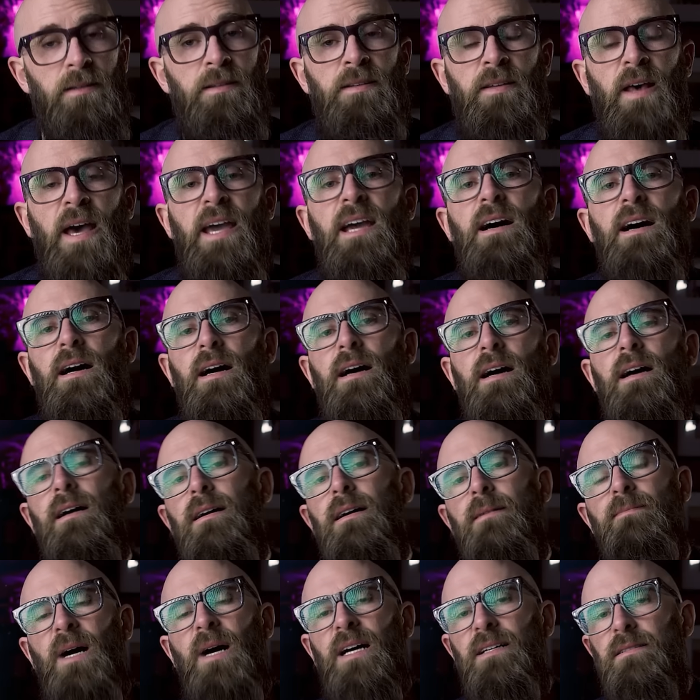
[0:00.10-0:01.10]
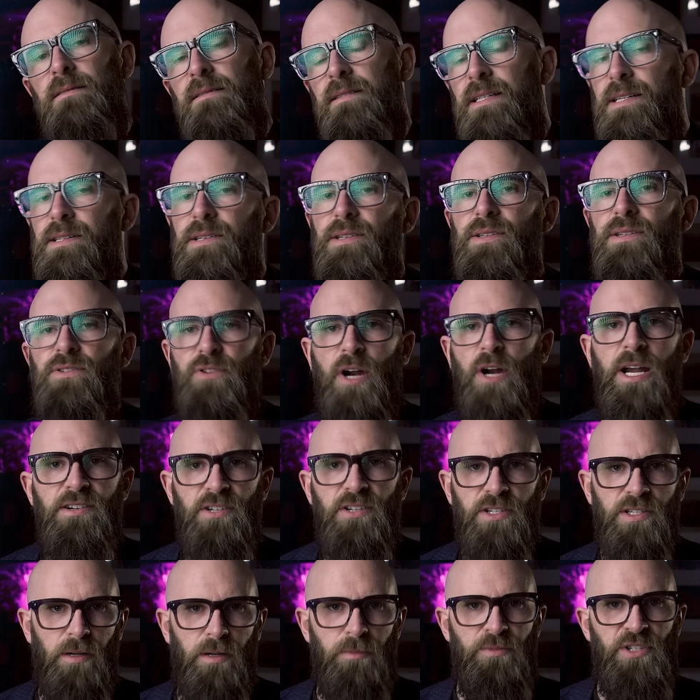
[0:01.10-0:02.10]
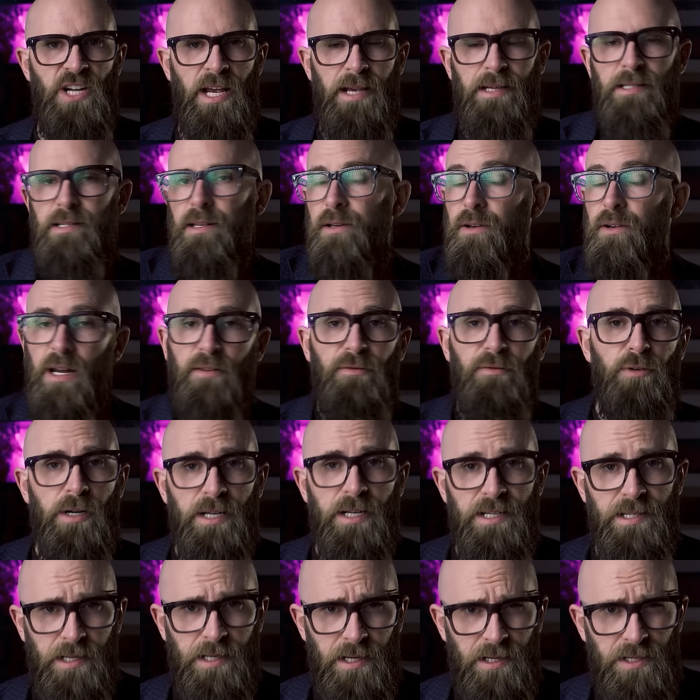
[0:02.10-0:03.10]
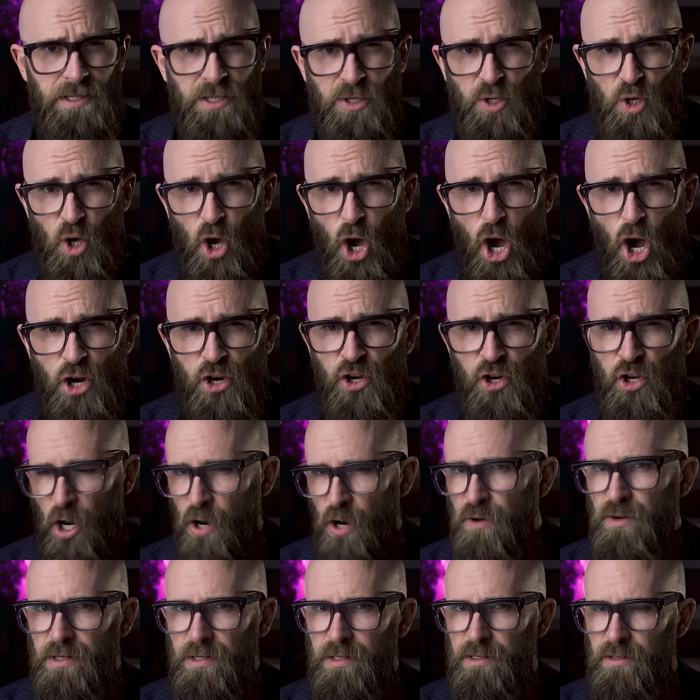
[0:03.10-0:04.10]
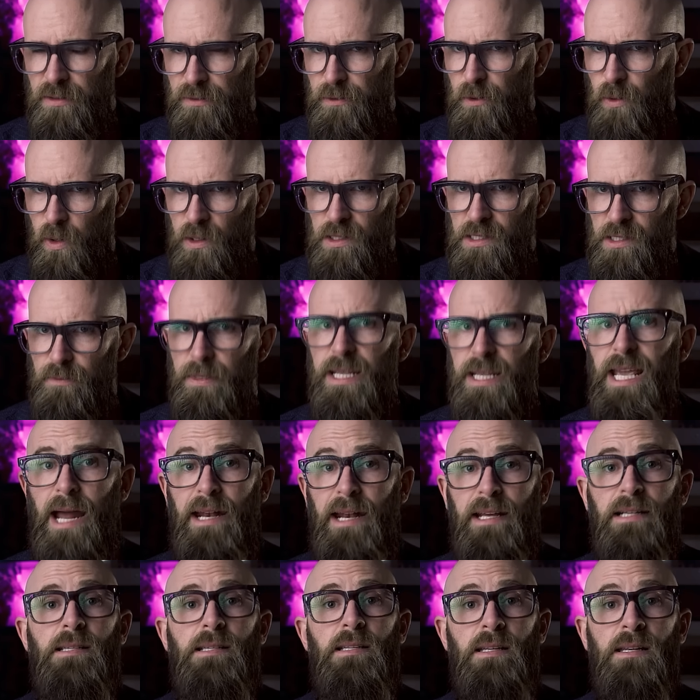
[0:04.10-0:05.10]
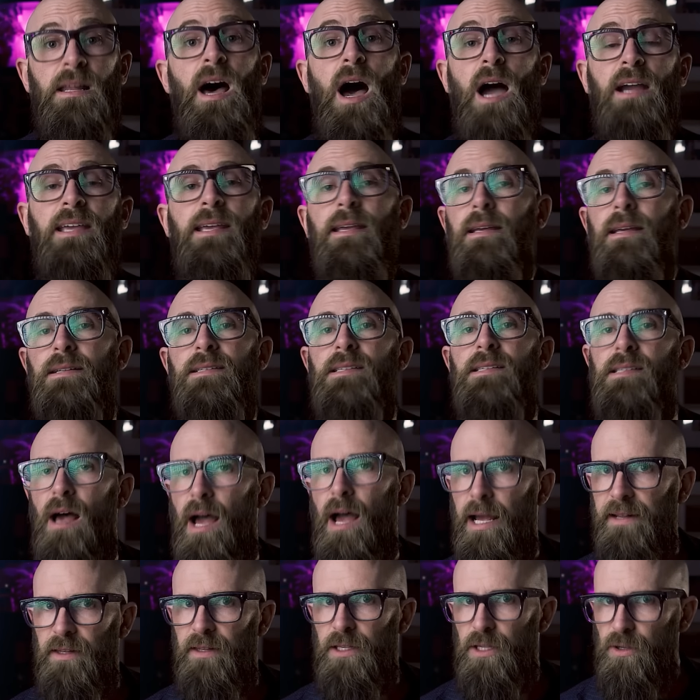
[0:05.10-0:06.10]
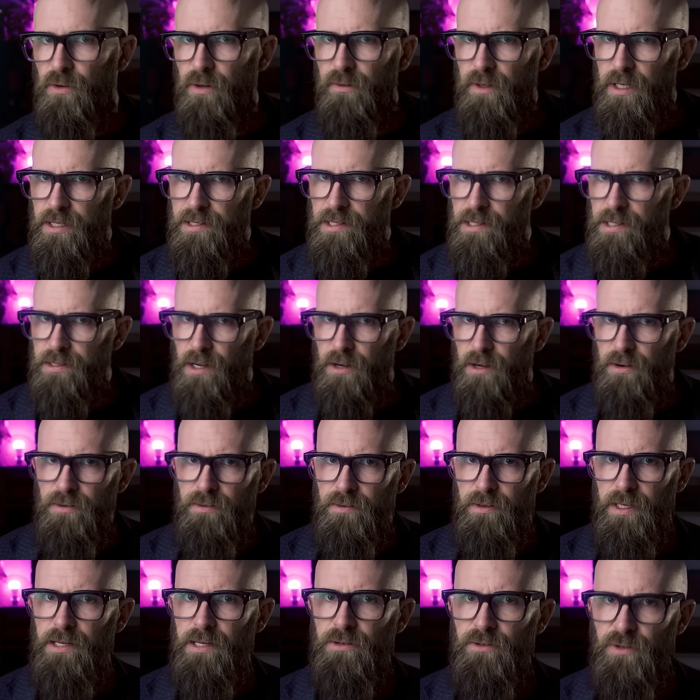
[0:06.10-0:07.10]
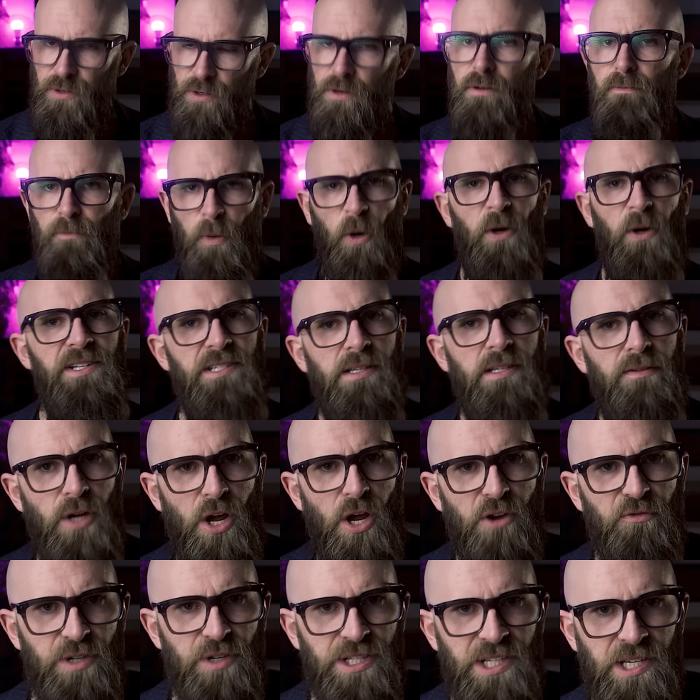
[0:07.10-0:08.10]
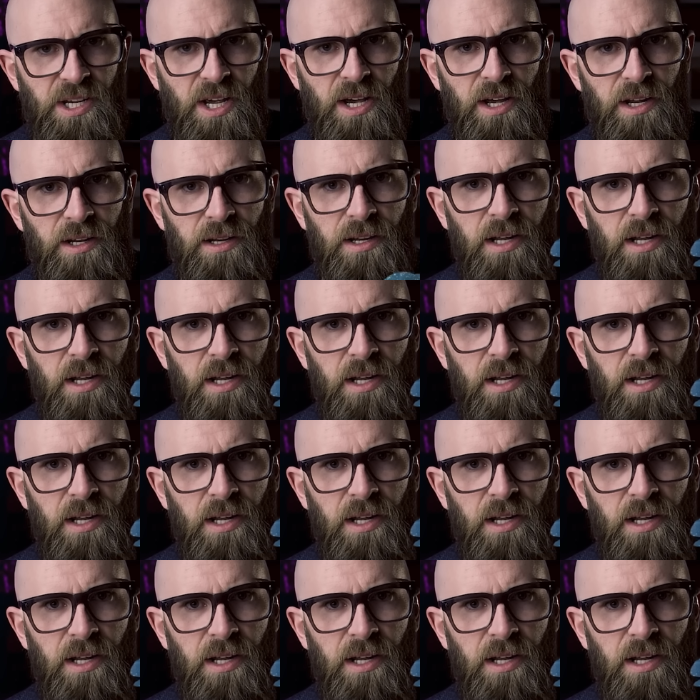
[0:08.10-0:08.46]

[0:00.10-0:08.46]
They are among the strangest objects that could ever exist, a ghost of quantum mechanics lurking inside the universe's only true points of no return.